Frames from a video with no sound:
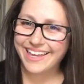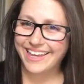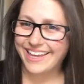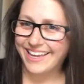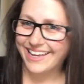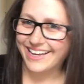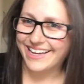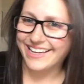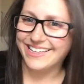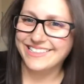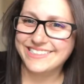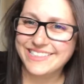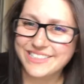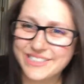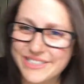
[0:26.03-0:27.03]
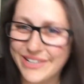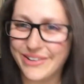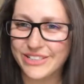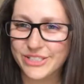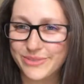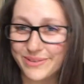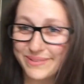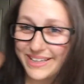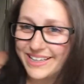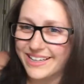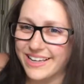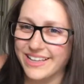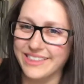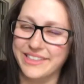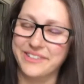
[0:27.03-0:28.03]
Hey guys, so I just want to
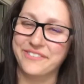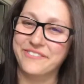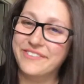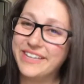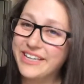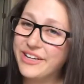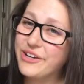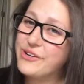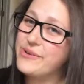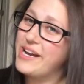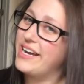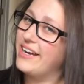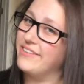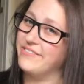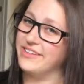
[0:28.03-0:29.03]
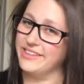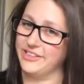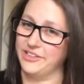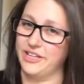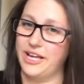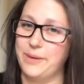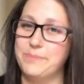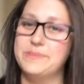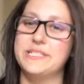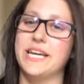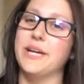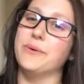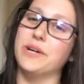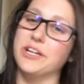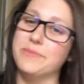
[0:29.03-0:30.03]
make a little video of a little
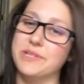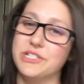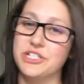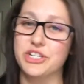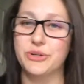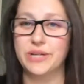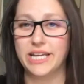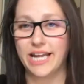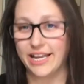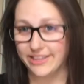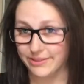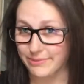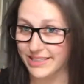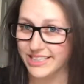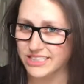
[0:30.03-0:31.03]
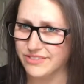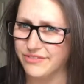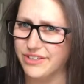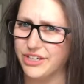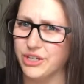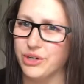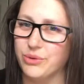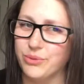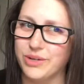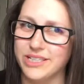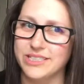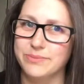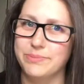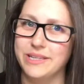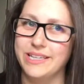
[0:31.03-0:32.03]
update, what I've been doing. I think my last video
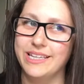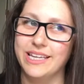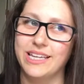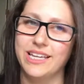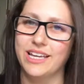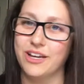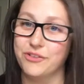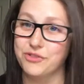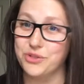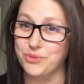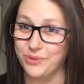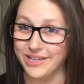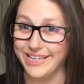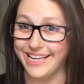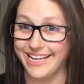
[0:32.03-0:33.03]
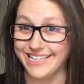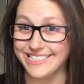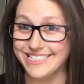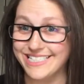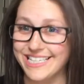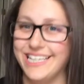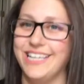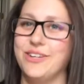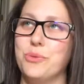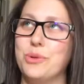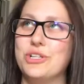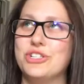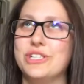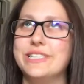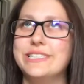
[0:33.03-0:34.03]
was beginning of 2018,
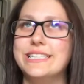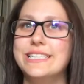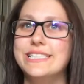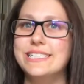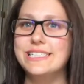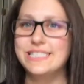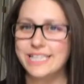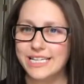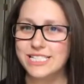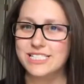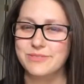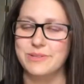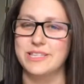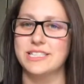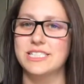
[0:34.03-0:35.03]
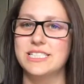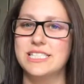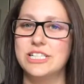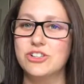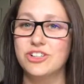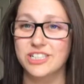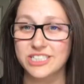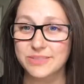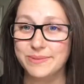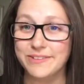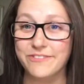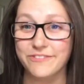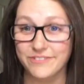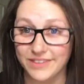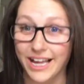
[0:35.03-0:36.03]
which is insane to me. This year has
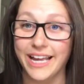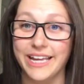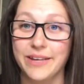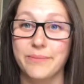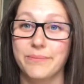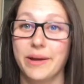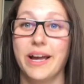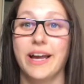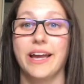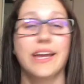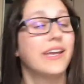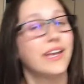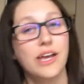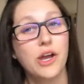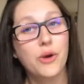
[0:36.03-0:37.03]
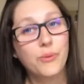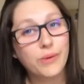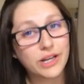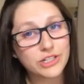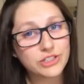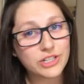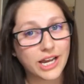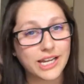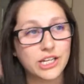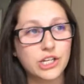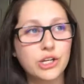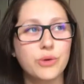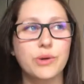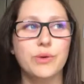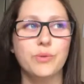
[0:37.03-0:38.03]
been flying by, which I
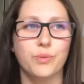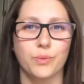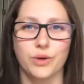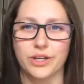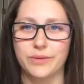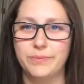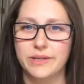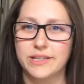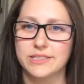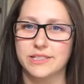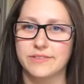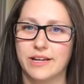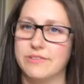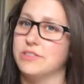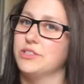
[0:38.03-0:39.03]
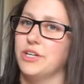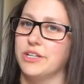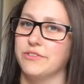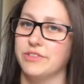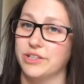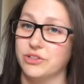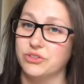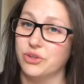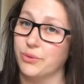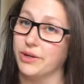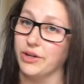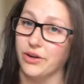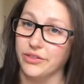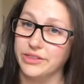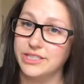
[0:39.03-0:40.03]
knew it would because I've had a lot of things
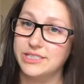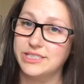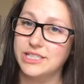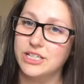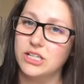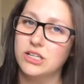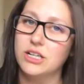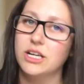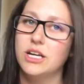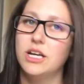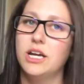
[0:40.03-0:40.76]
going on this year.